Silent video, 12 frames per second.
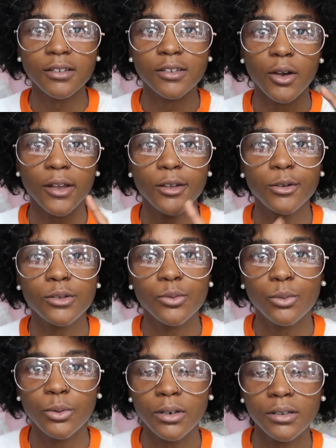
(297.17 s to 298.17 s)
So I use
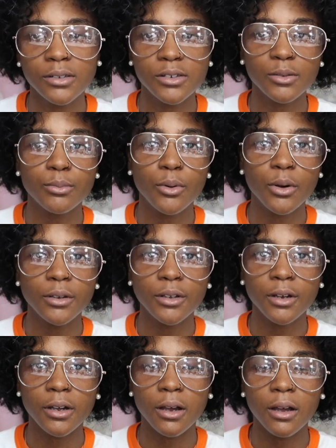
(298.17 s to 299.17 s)
one to boil
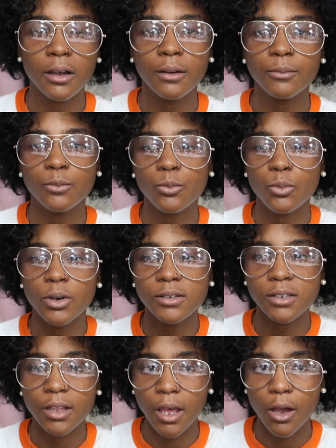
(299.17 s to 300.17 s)
the, um, one
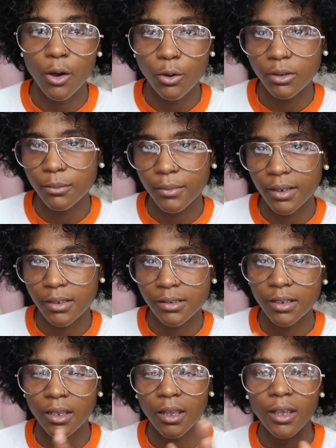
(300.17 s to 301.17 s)
to like hold the
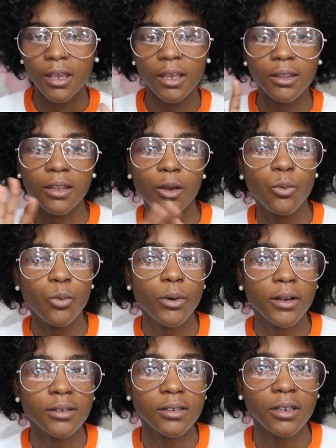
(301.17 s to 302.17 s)
mix and then
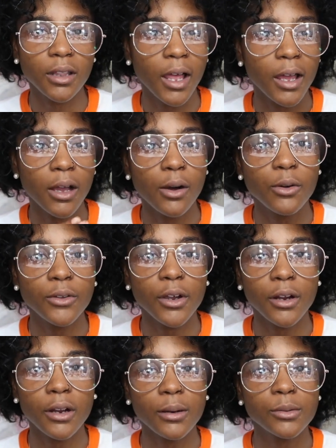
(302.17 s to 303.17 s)
one to like hold the
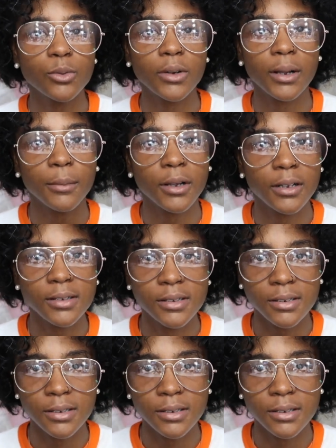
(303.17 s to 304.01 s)
herbs when I'm gonna